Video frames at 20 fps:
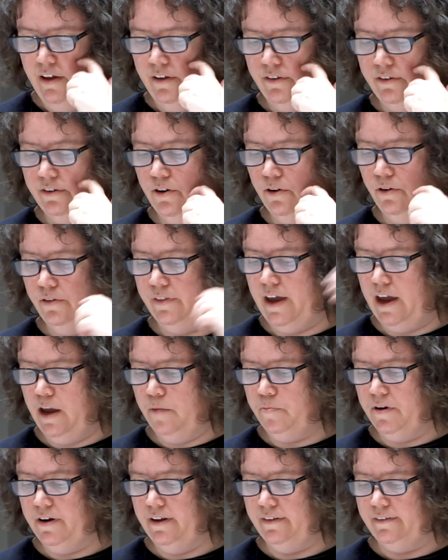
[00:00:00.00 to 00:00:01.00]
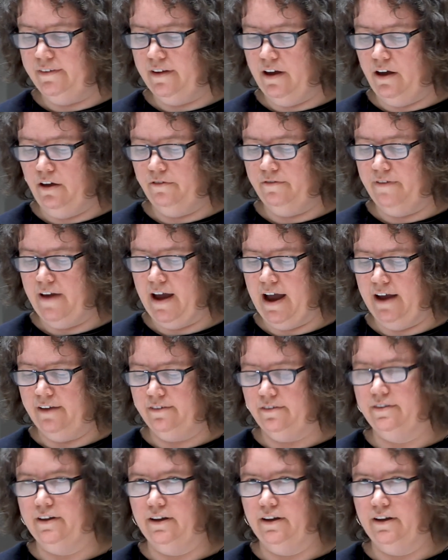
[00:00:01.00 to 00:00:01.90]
So the apron itself has